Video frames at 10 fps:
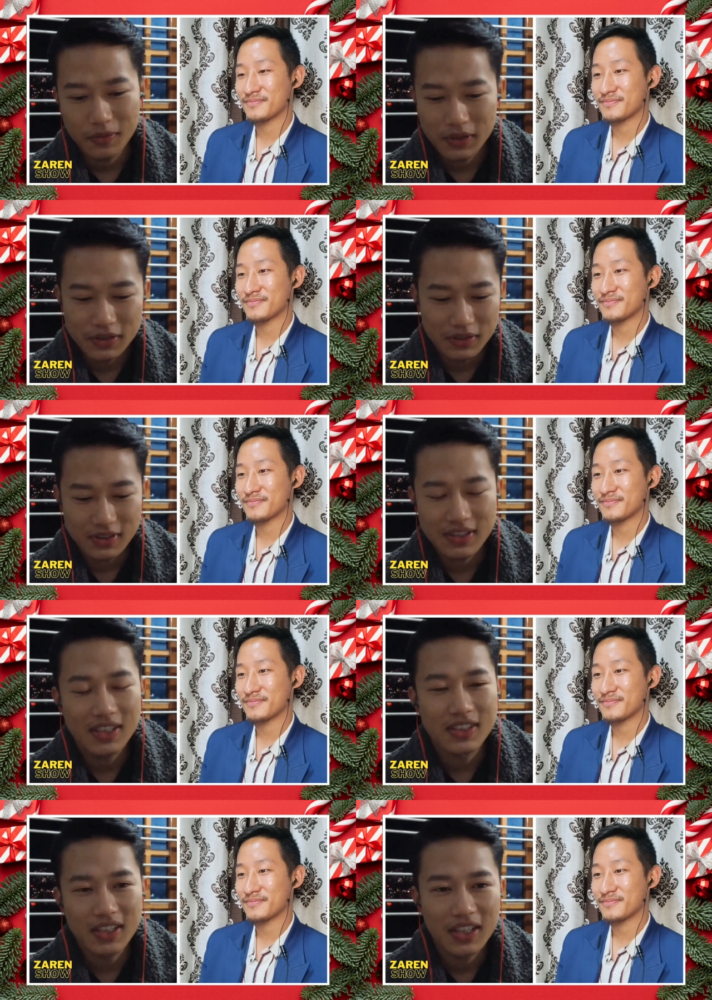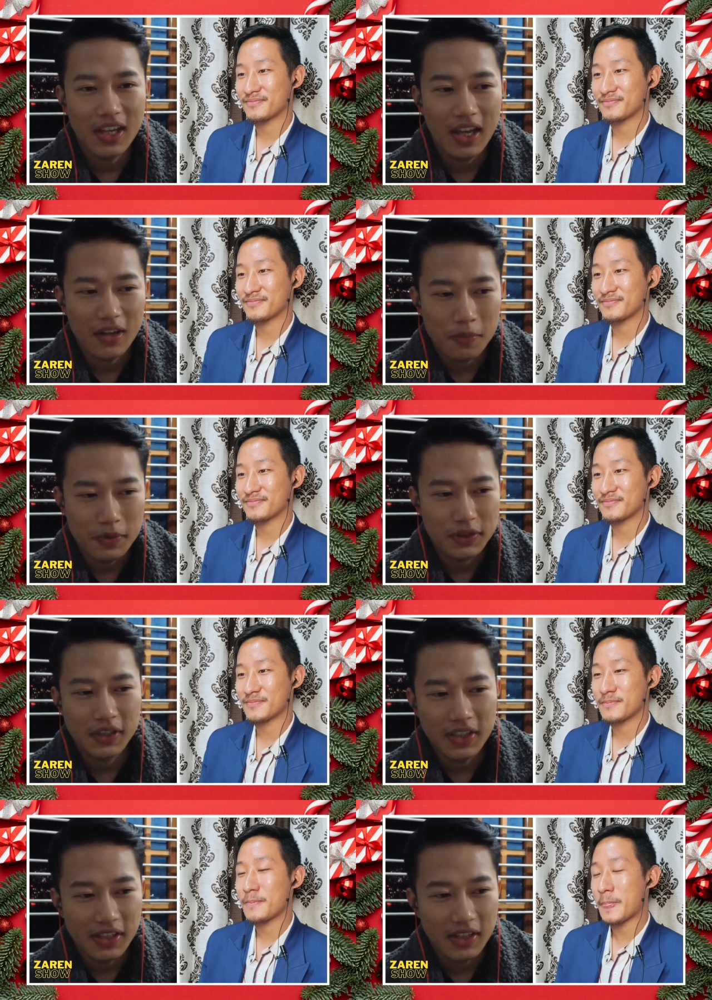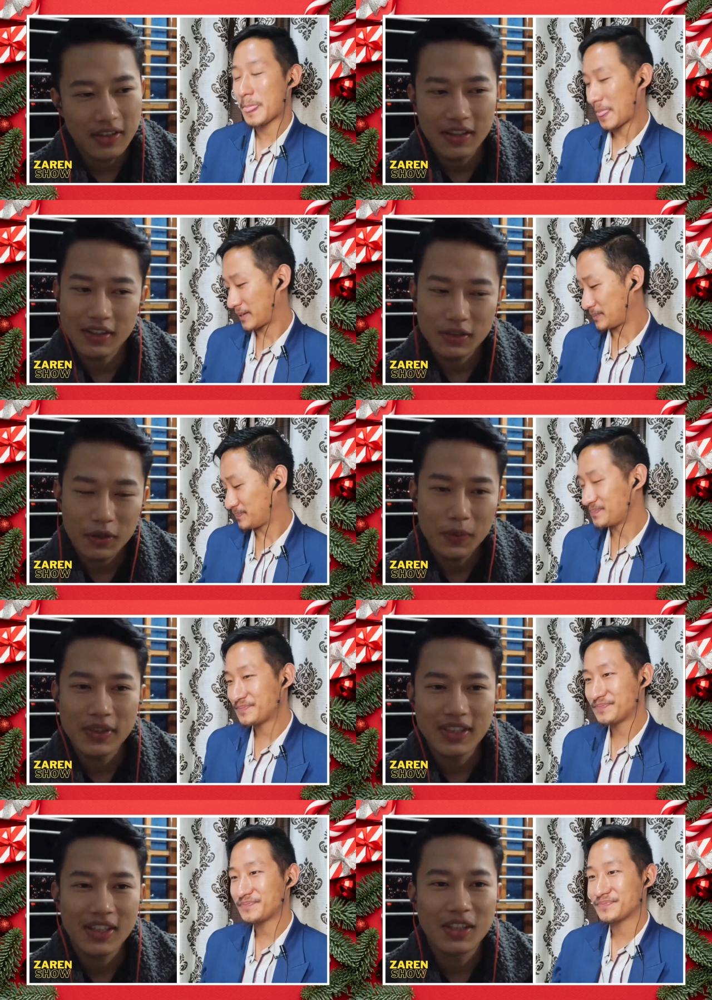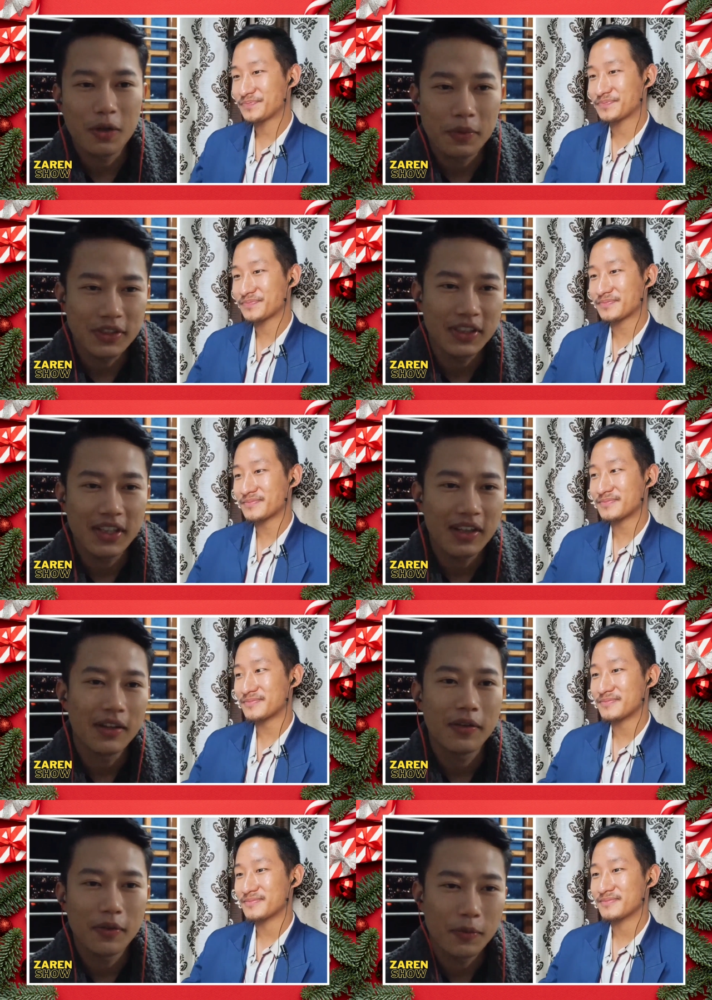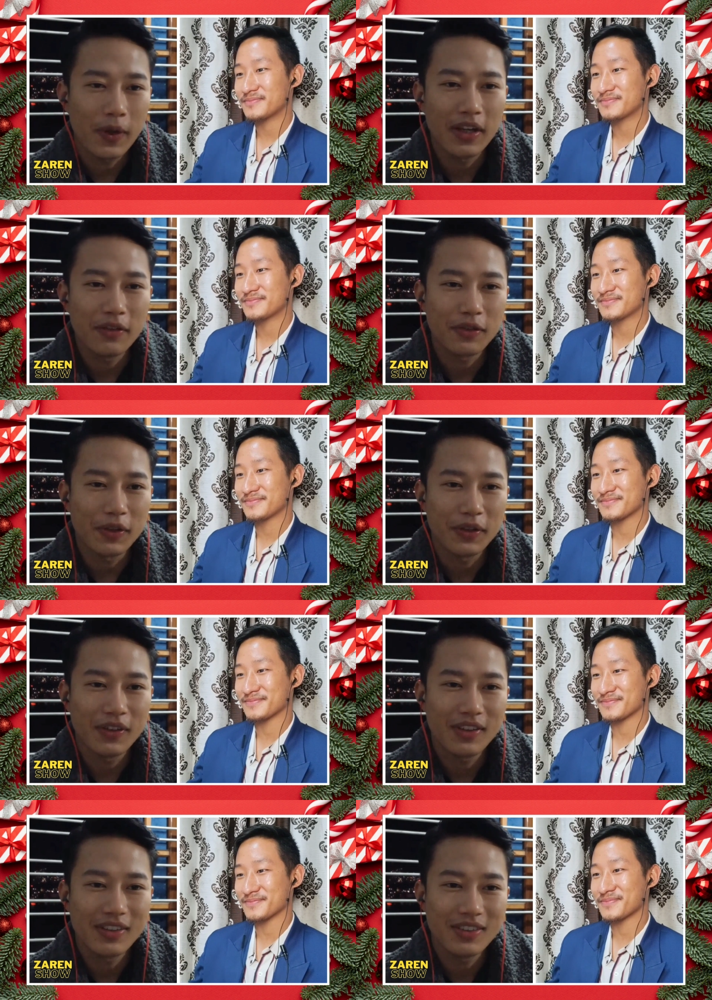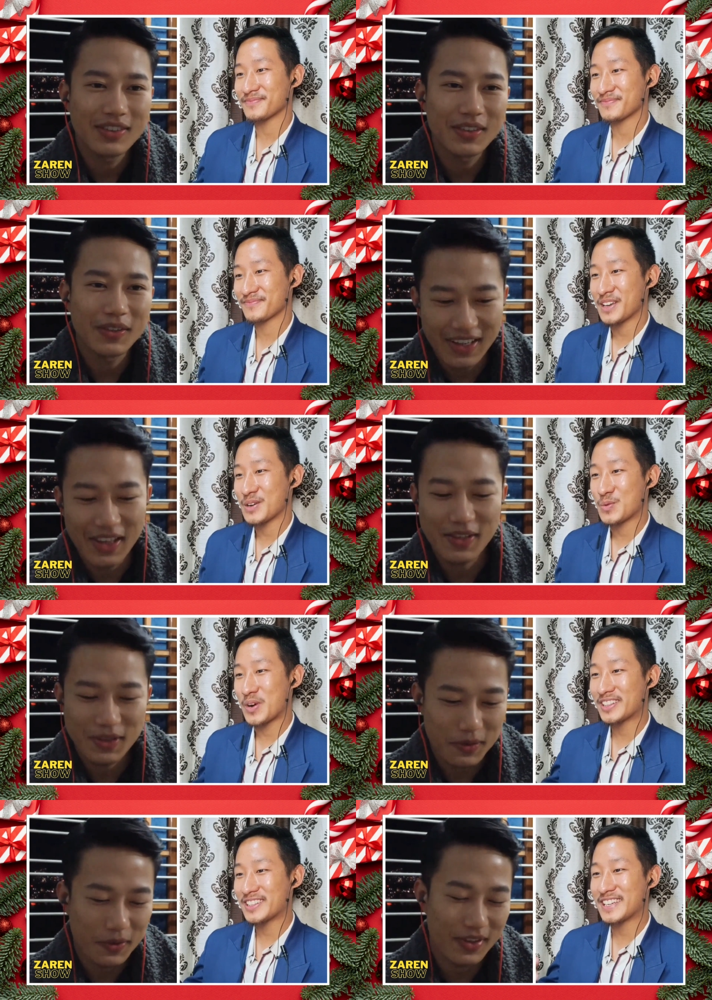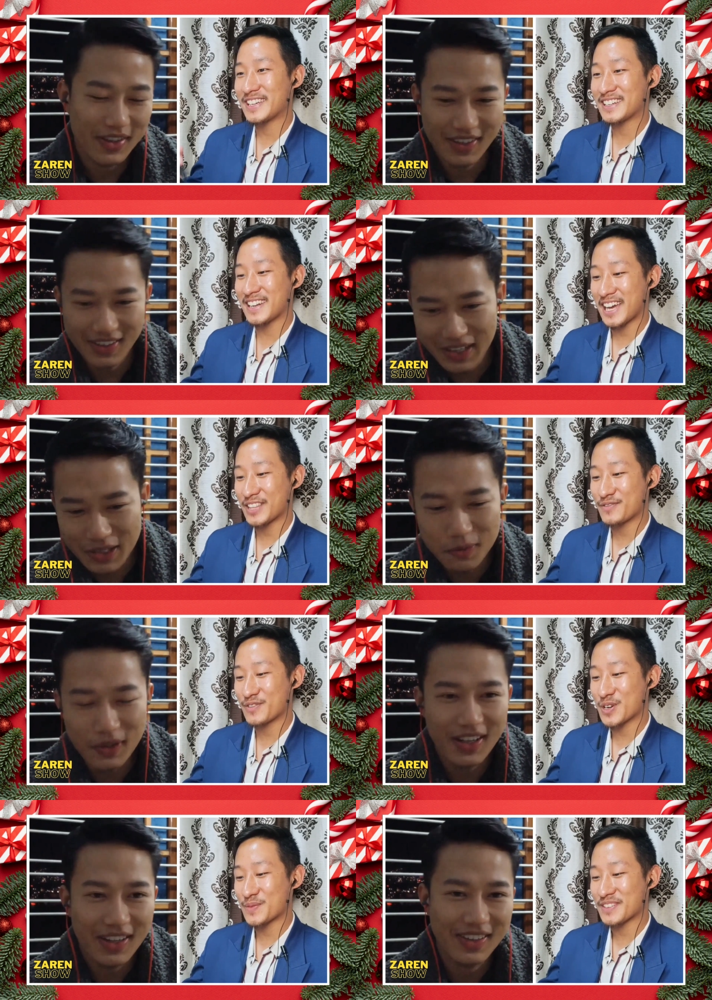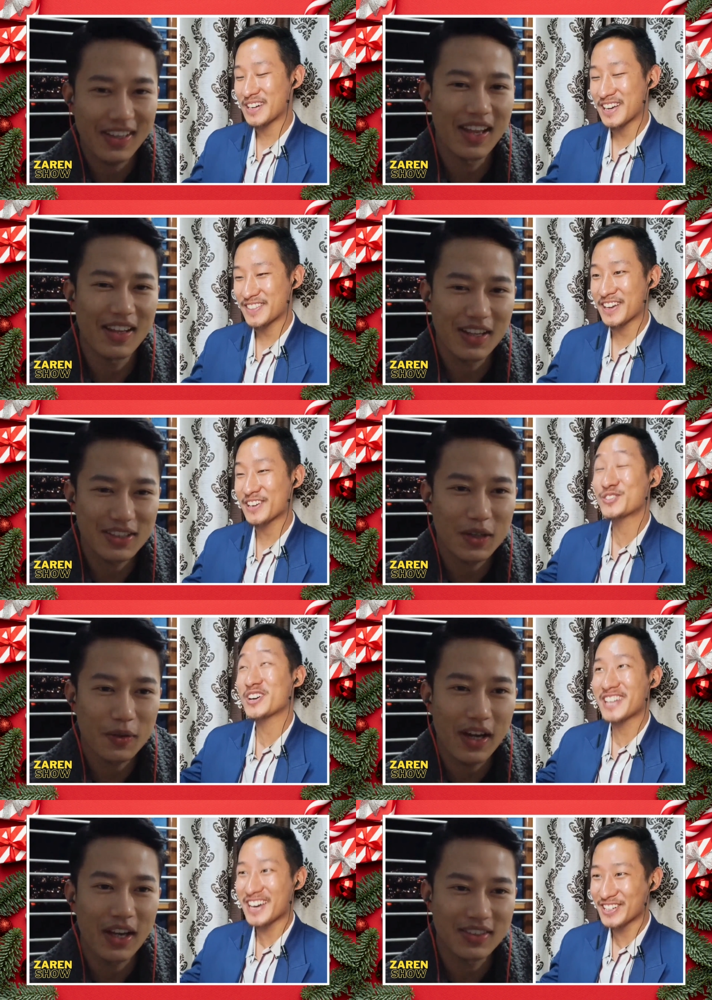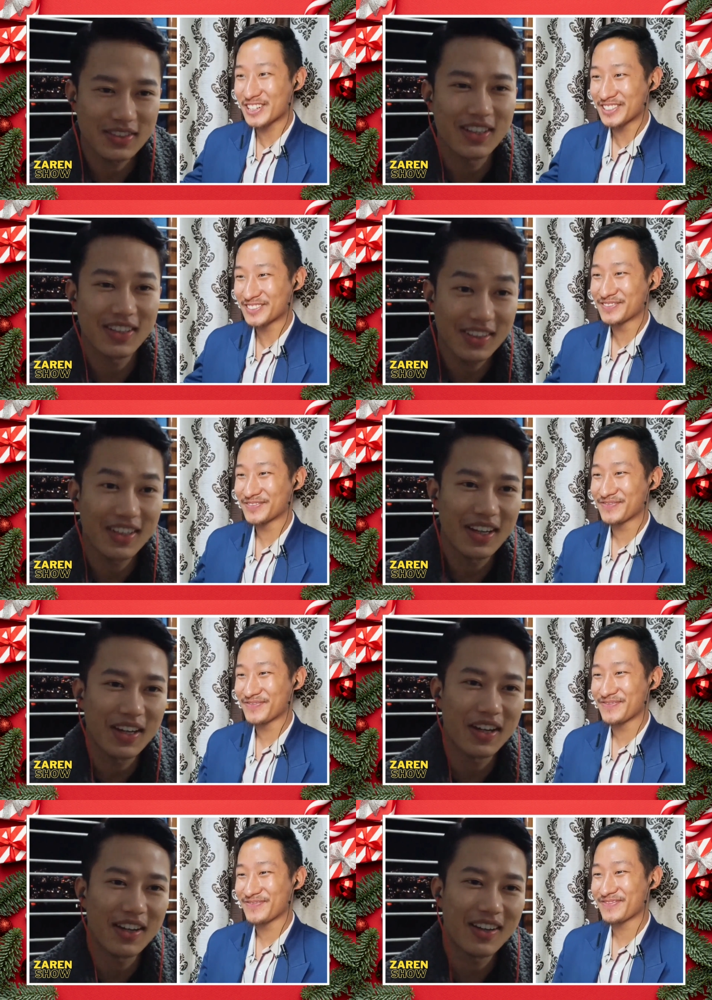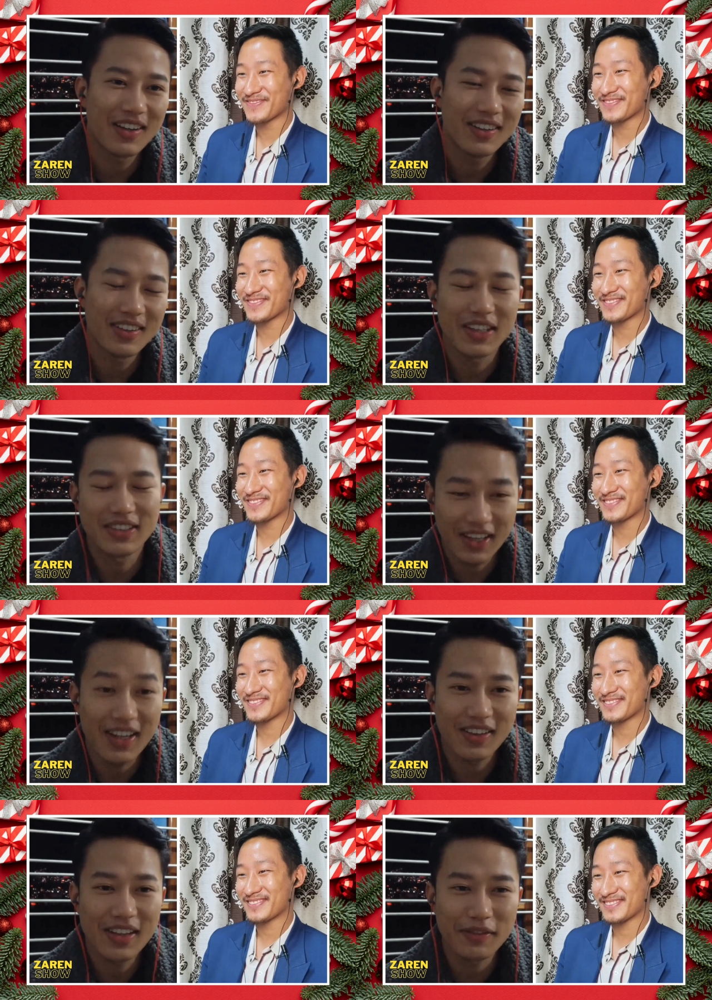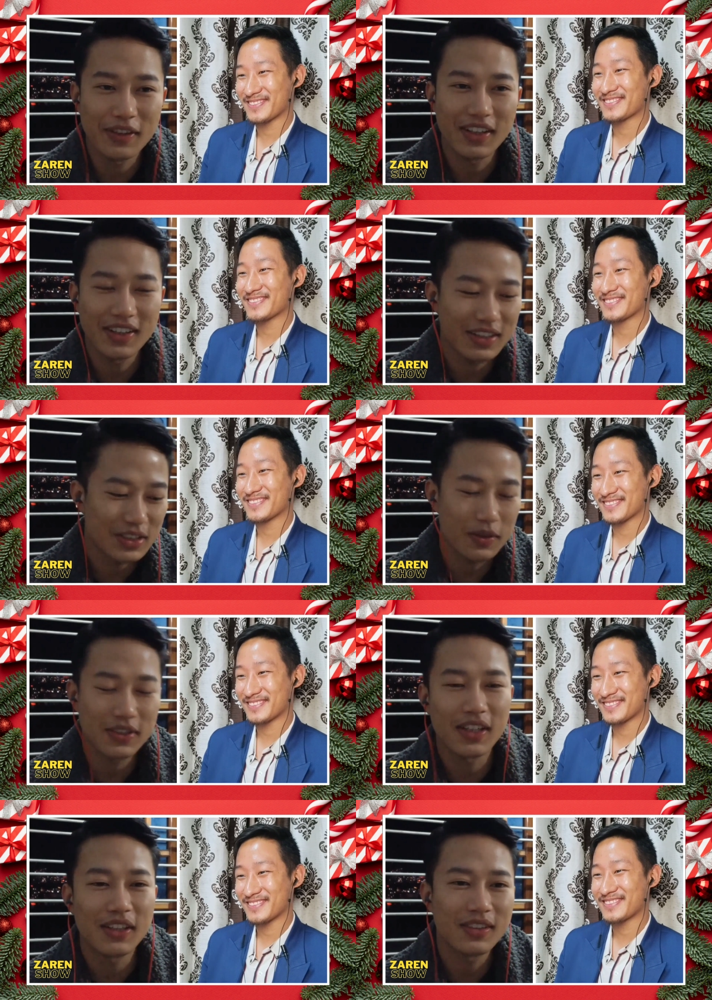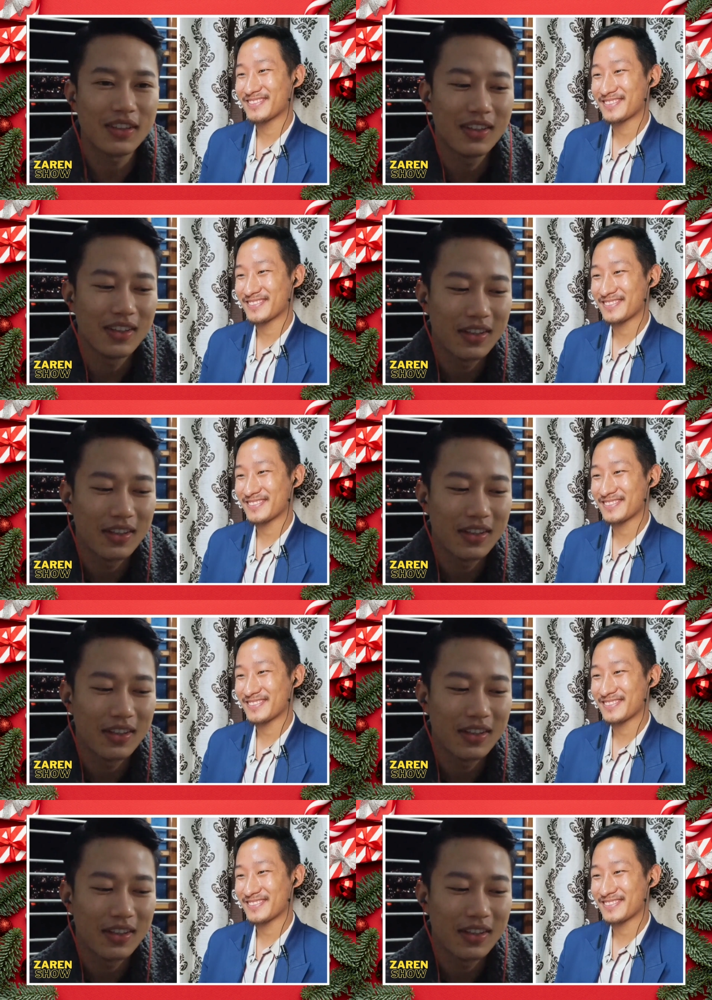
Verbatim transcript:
Speaker 1: once you start taking an opportunity, there's always another opportunity waiting for mm-hmm. you. So yeah, one
Speaker 2: so thing led from I, another to another.
Speaker 1: started. Yeah, that yeah, definitely. That's how I started.